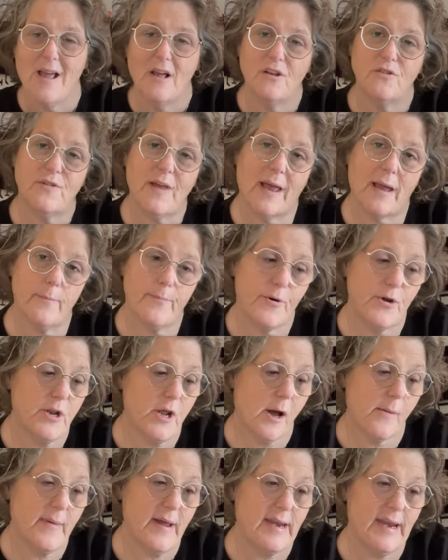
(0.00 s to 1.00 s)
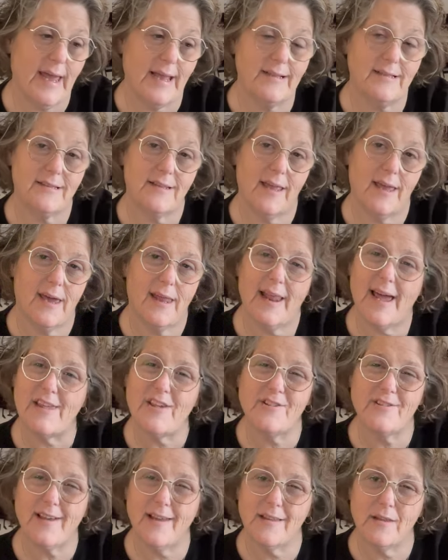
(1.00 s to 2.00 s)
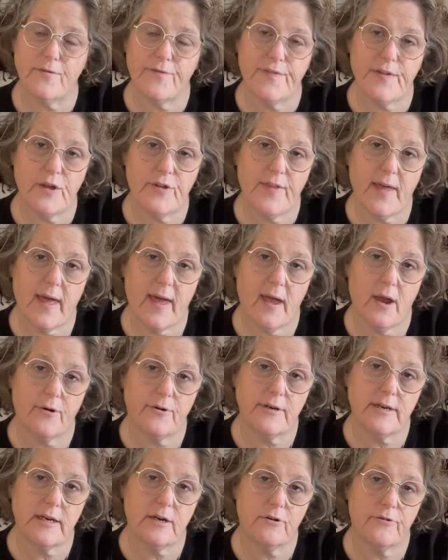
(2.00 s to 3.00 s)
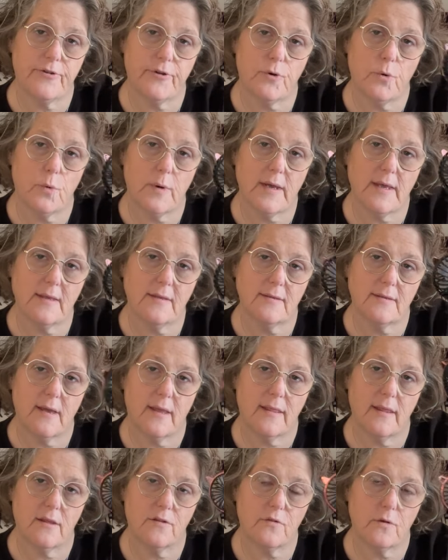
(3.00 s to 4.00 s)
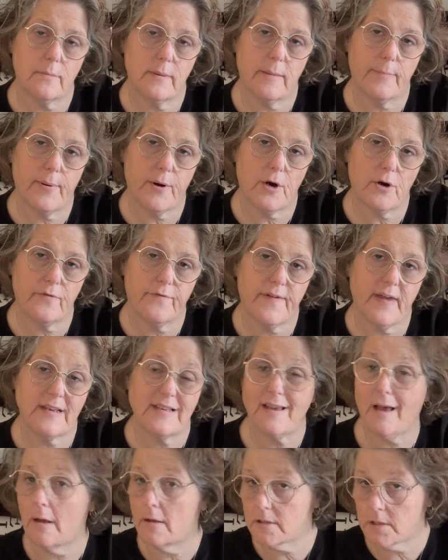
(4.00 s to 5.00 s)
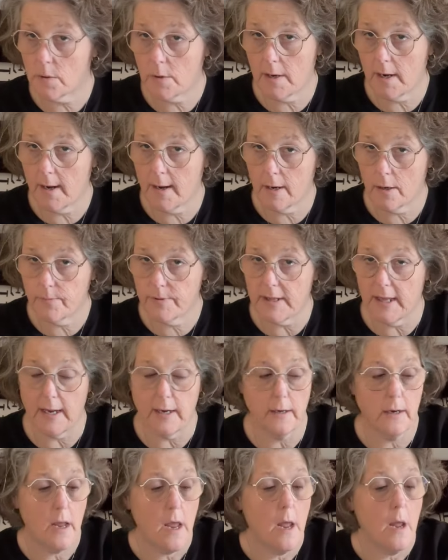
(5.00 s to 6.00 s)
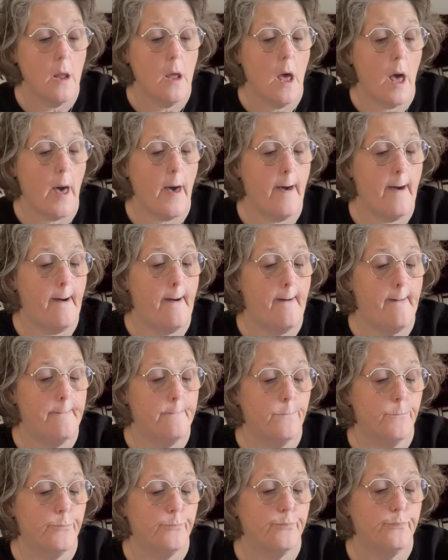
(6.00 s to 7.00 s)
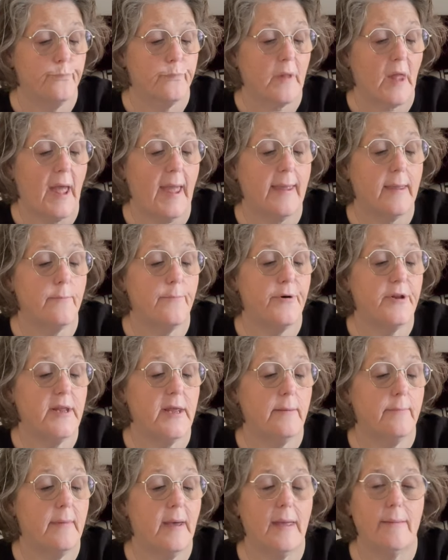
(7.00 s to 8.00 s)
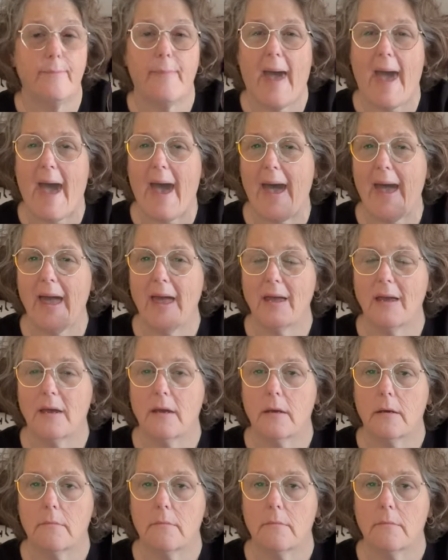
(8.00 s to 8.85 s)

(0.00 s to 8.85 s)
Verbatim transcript: So I can put it on my nightstand. I just like to feel the air and hear the noise and this will be perfect. Also on an airplane. Um, I can put it in my bag.